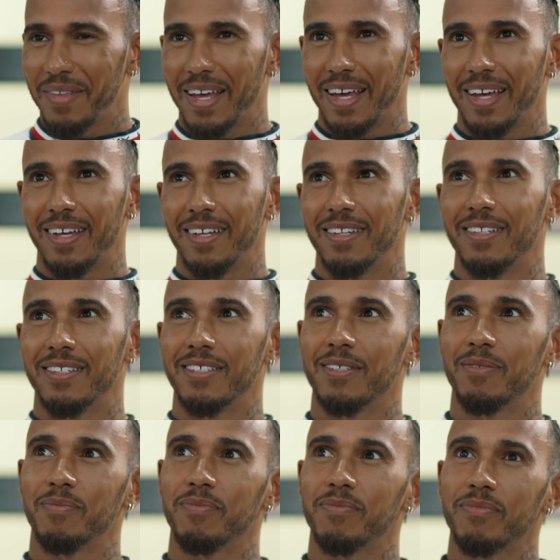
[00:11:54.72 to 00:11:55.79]
And
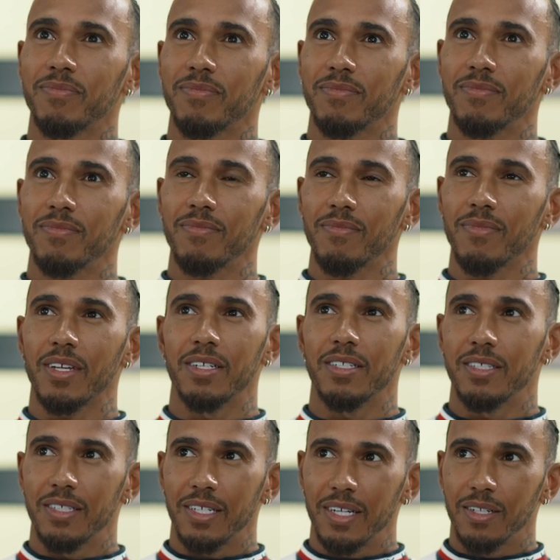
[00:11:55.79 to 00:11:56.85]

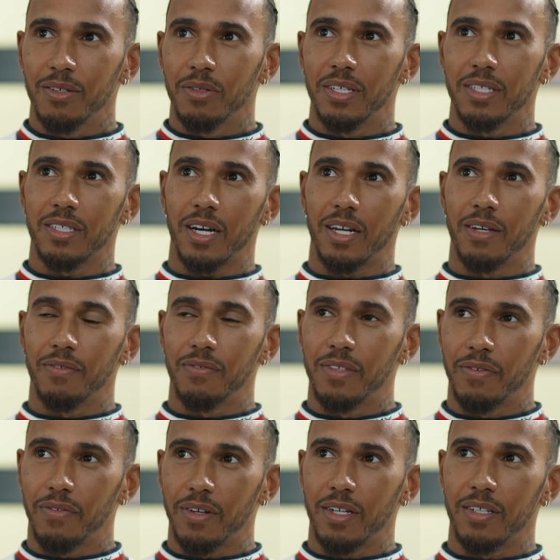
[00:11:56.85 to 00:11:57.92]
seeing all these kind of
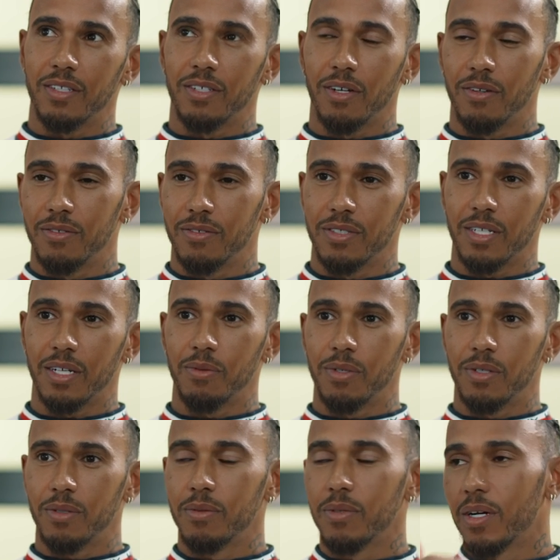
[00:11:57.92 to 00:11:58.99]
different undertones that
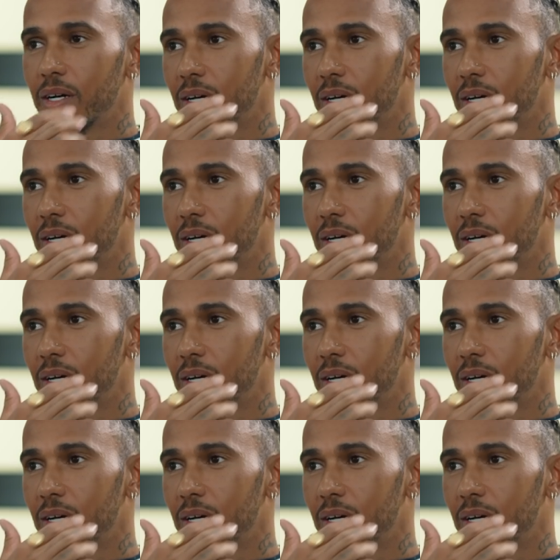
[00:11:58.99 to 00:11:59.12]
were